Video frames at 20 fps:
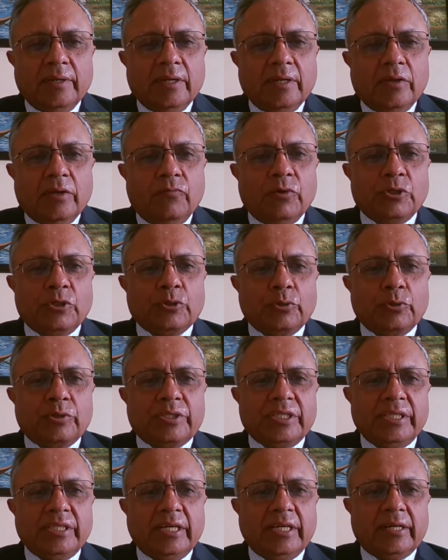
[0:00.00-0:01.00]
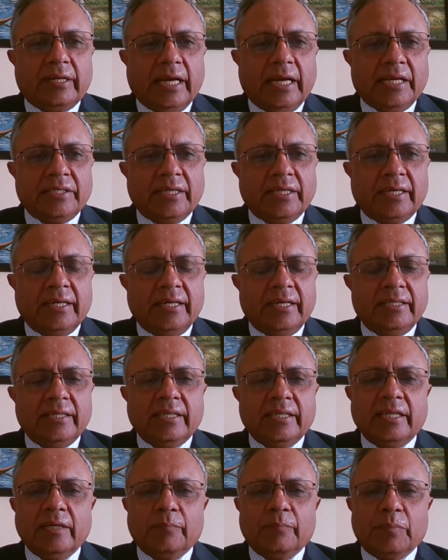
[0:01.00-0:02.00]
we should see a rise again
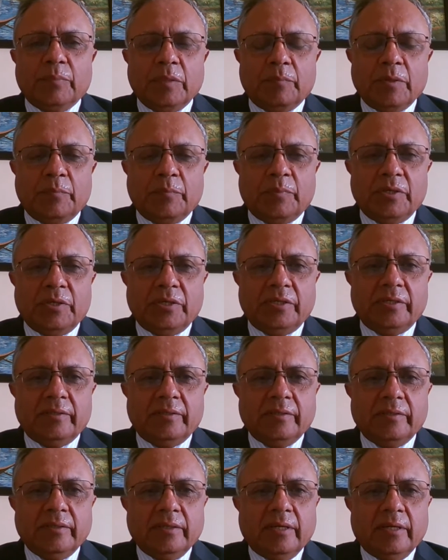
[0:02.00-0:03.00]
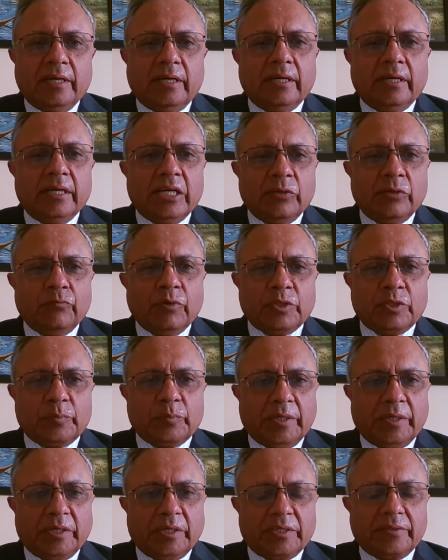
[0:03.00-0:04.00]
in the PPP
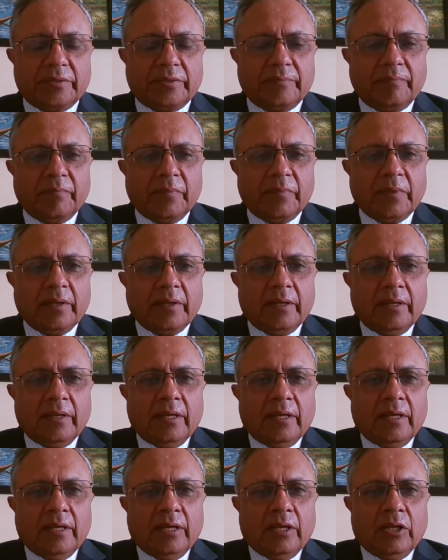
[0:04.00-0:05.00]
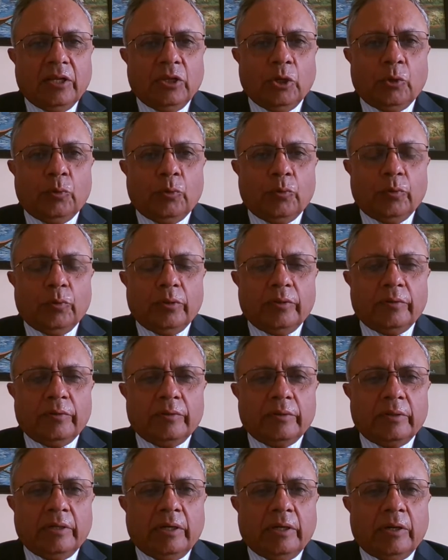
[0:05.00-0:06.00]
investments. Now,
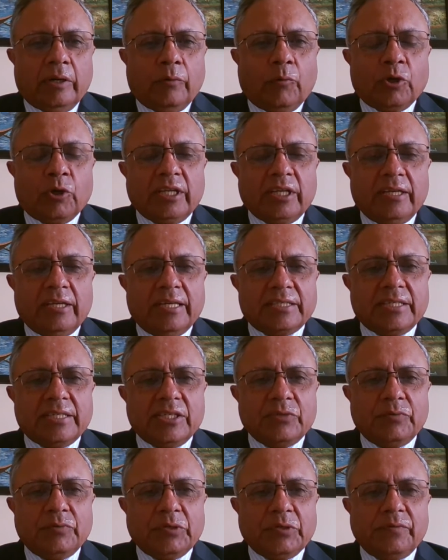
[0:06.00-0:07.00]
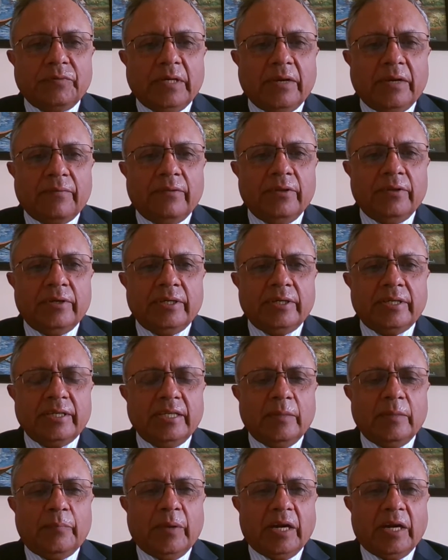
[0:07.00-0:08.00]
uh, what are the lessons which we have learned in
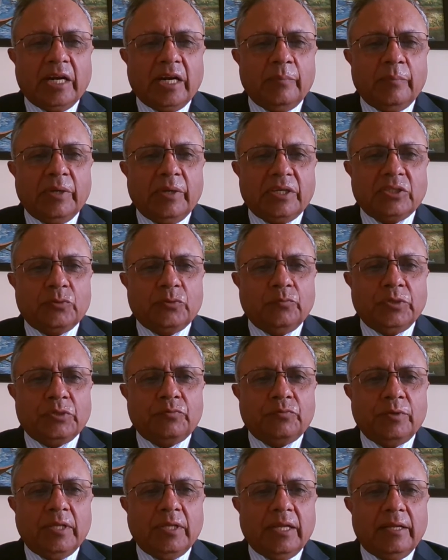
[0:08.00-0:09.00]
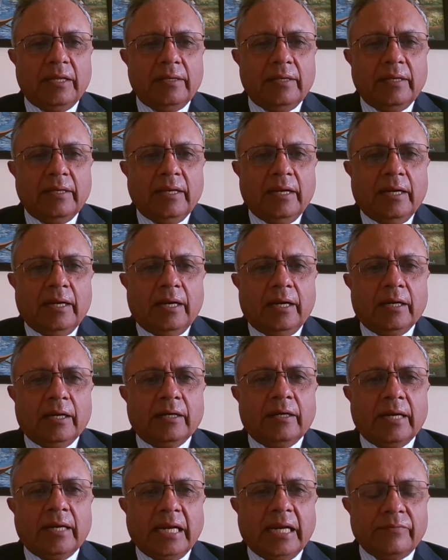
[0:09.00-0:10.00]
the pandemics which will uh,
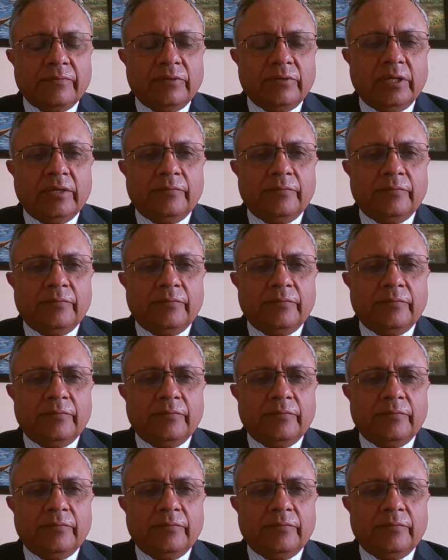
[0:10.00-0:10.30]
drive the